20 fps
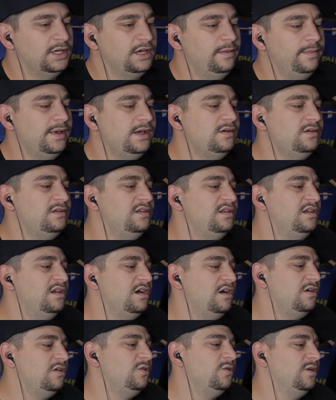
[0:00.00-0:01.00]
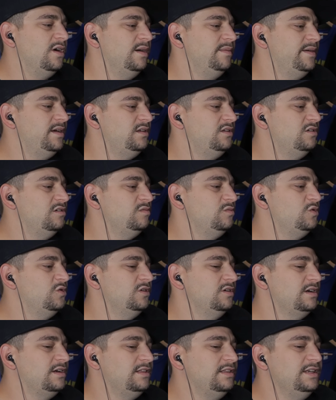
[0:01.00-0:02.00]
How about no? How about no
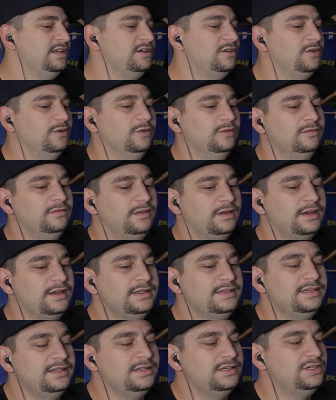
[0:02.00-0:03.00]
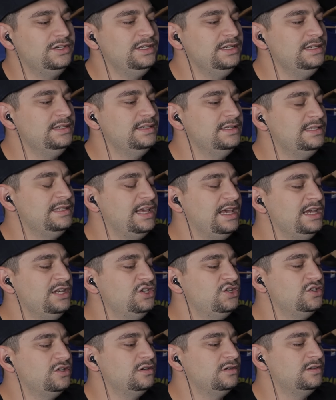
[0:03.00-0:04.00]
more Cleo? Like I said, she's a
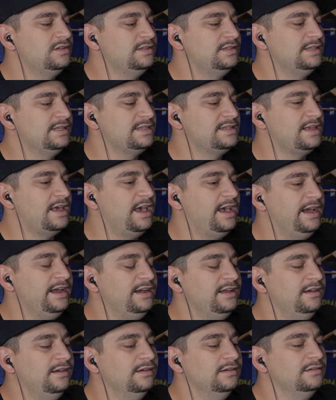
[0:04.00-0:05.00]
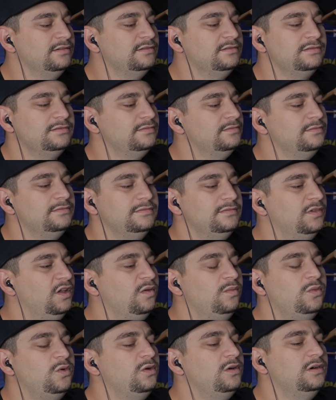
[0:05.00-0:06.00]
danger to society.
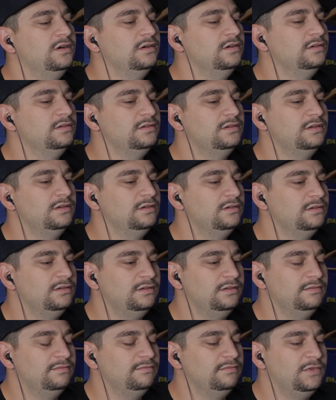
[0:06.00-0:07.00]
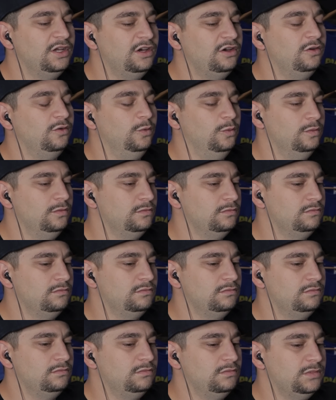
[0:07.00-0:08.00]
No more. No.
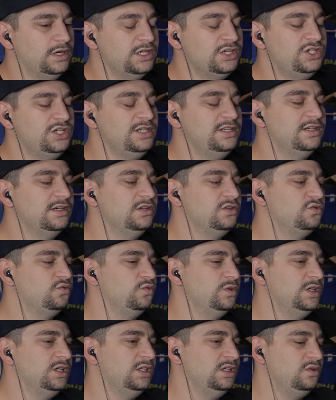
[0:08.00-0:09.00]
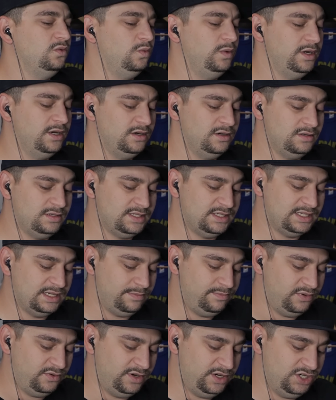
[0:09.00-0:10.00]
And she does really weird
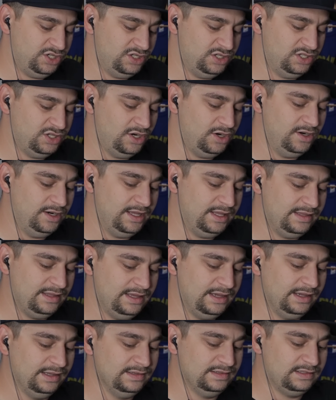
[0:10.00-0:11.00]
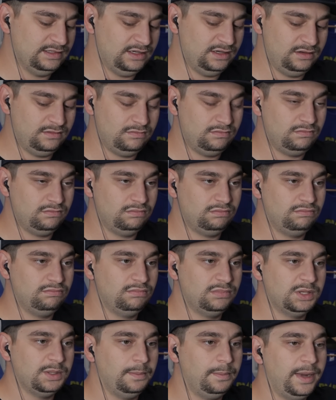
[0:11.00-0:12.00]
separation turning things, like
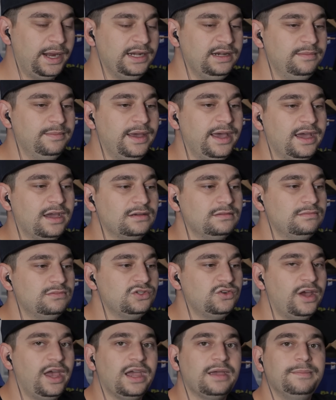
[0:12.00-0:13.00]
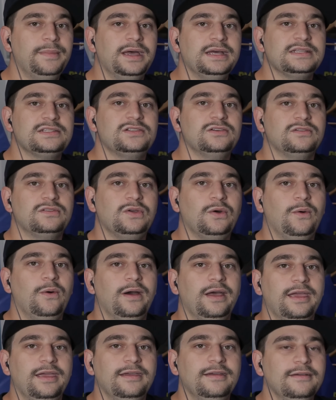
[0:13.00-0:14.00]
the Mighty Mac Trackmaster
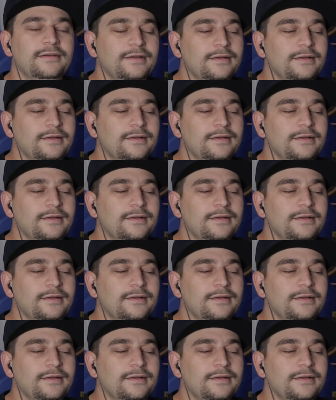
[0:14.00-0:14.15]
toy.